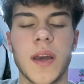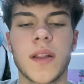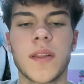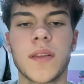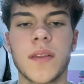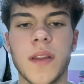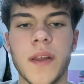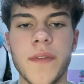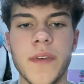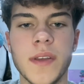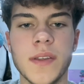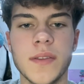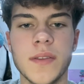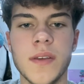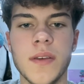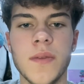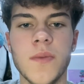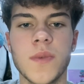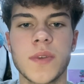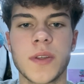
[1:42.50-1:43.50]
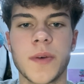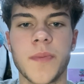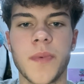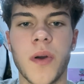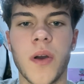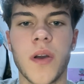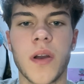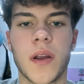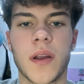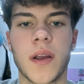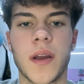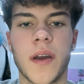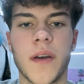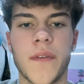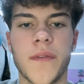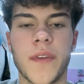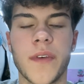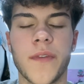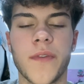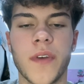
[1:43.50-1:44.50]
Livingston was a part
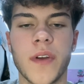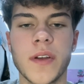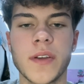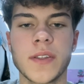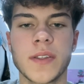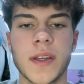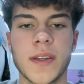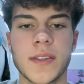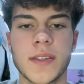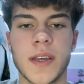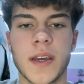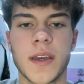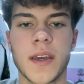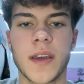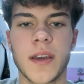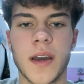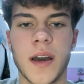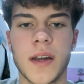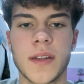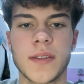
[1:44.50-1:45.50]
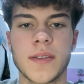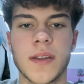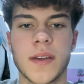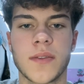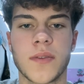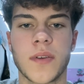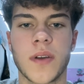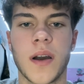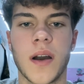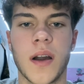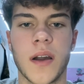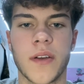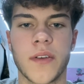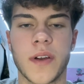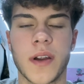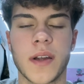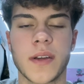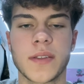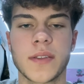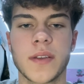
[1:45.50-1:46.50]
of the First and Second Continental
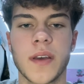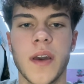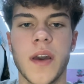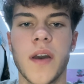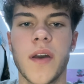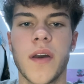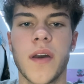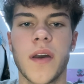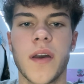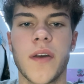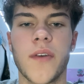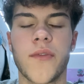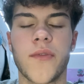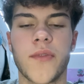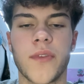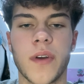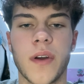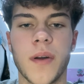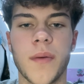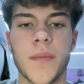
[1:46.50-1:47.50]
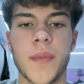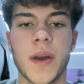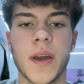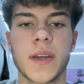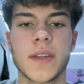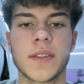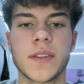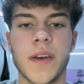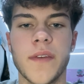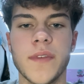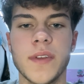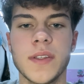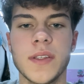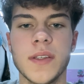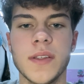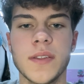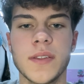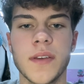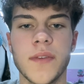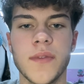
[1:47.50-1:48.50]
Congress from
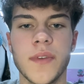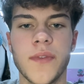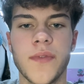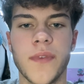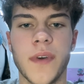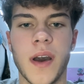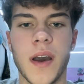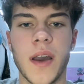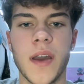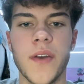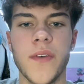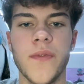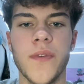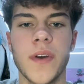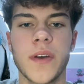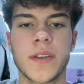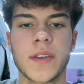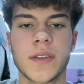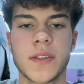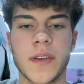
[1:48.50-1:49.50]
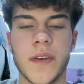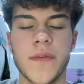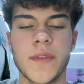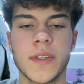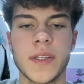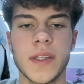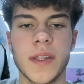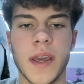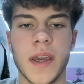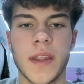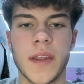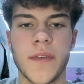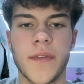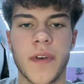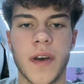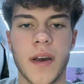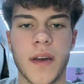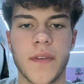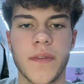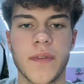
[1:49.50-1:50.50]
1775 to
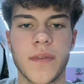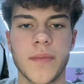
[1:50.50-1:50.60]
1785.